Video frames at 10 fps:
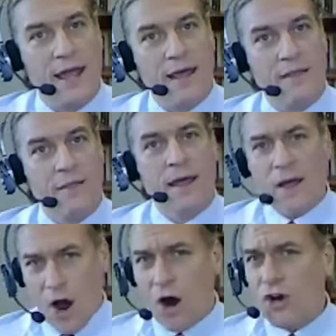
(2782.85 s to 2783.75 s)
And
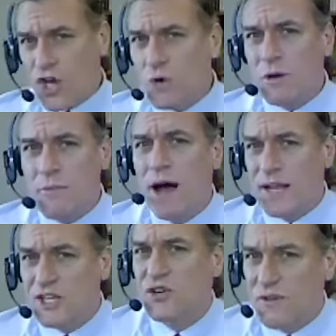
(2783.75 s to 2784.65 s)
our human
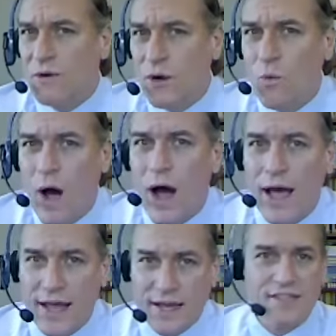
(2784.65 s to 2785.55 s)
bodies are very
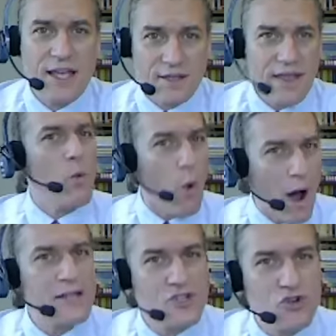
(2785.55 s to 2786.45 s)
wise. They
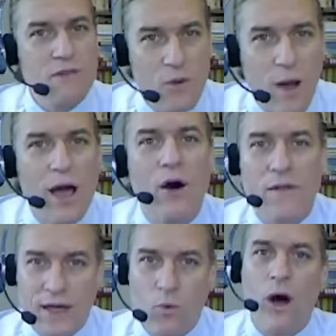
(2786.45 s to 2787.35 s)
want to be well.
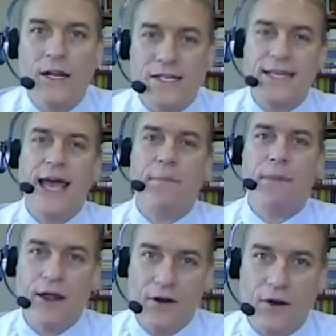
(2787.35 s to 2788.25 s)
They want to get
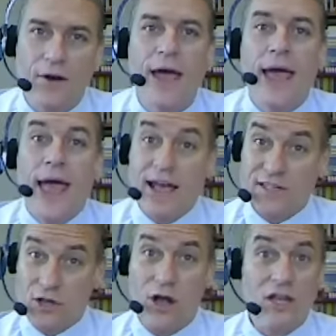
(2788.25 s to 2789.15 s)
better, as
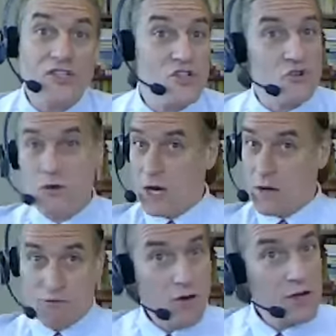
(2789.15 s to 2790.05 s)
long as you
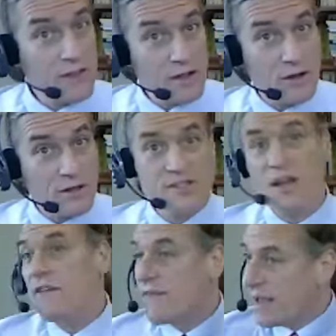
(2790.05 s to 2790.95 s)
put in the good
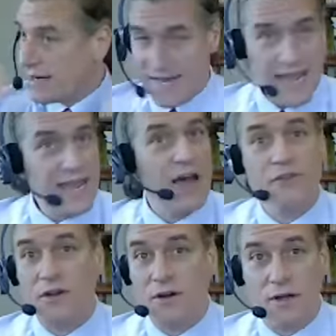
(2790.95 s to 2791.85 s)
stuff and take out
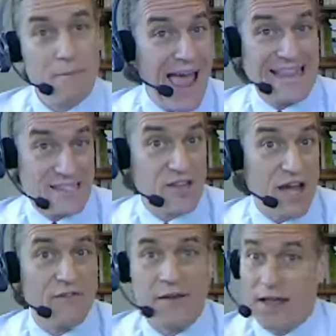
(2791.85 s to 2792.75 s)
the bad stuff.
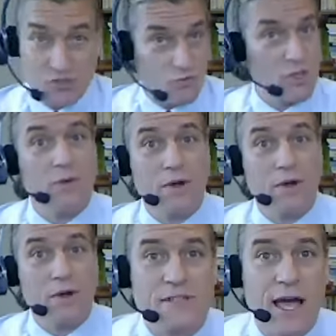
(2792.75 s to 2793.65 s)
It's really what it
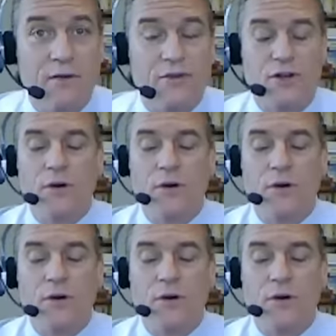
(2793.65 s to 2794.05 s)
comes down to.